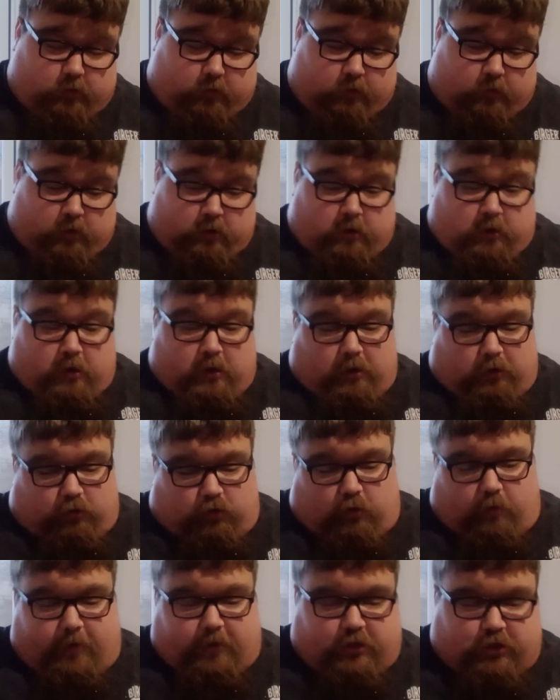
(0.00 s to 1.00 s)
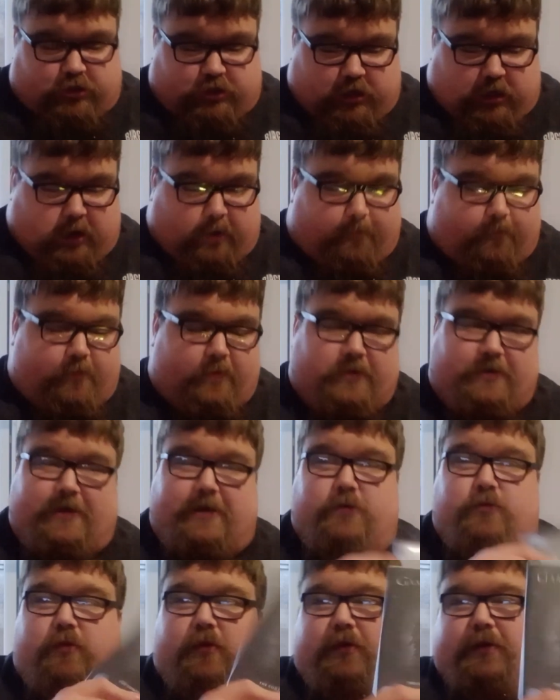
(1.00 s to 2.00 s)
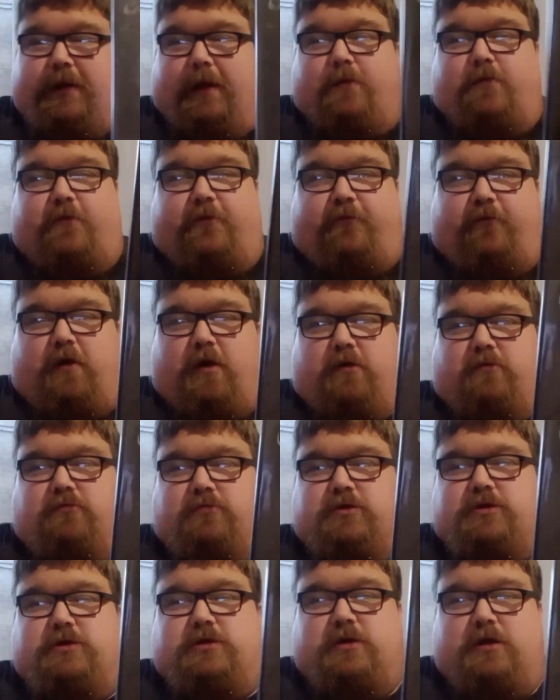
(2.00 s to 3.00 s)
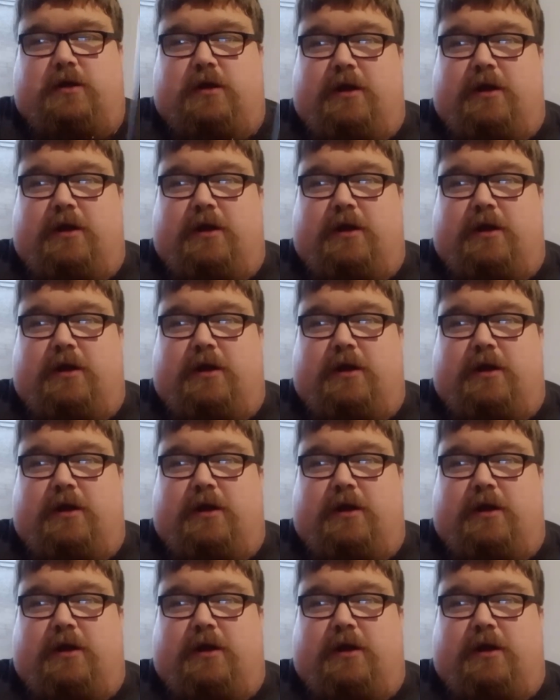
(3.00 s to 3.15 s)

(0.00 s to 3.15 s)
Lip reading: So I've got this cheap, this is one of Game of Thrones.